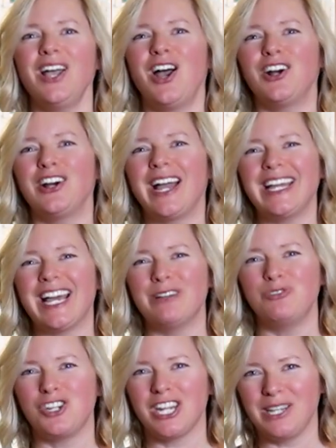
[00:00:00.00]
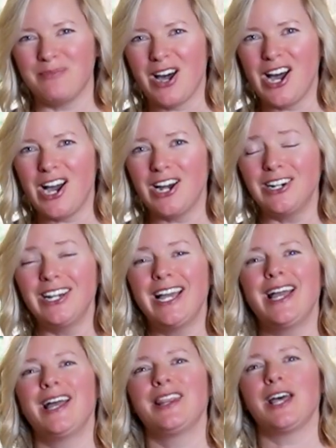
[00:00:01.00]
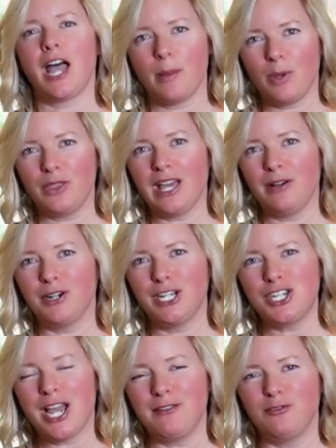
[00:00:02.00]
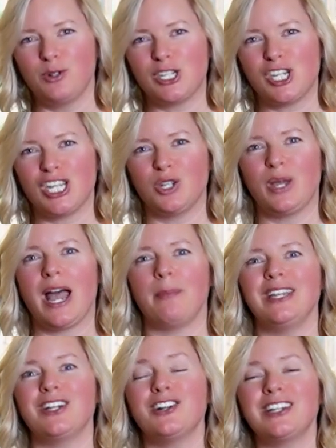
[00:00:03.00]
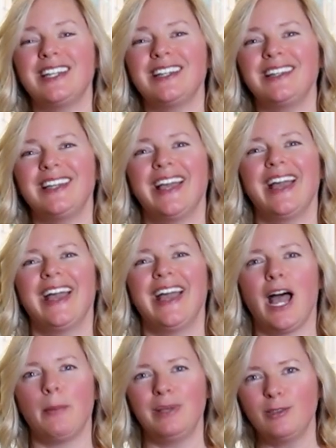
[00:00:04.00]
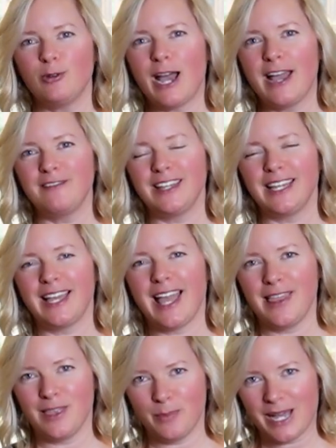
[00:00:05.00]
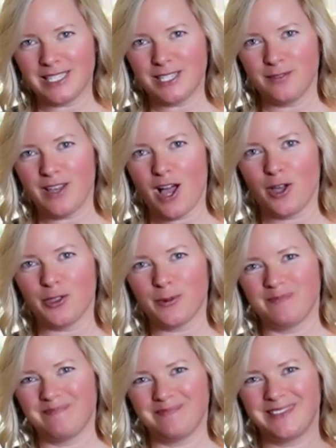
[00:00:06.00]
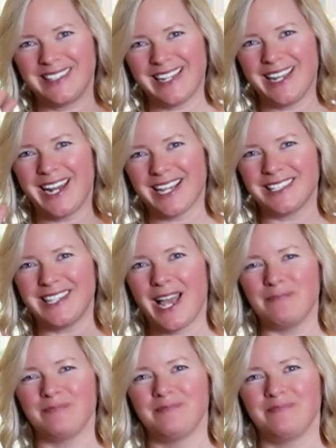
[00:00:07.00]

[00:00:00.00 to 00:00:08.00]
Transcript: All right, I'm Ginny Mahar, the Hypothyroid Chef, wishing you happy cooking, happy thriving, and the best of health. See you next time.